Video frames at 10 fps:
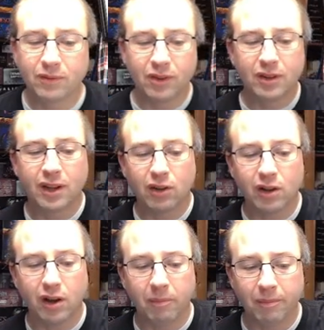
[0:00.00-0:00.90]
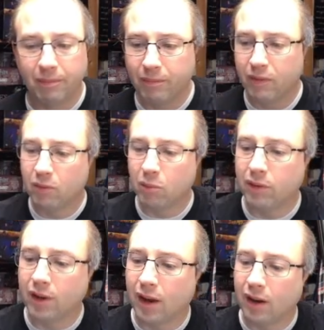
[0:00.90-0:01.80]
Let's take a look at them.
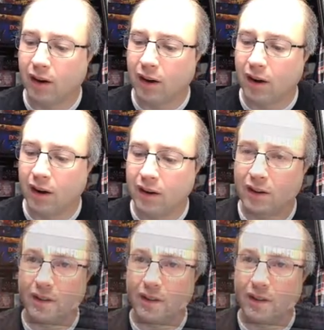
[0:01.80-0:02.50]
We've got our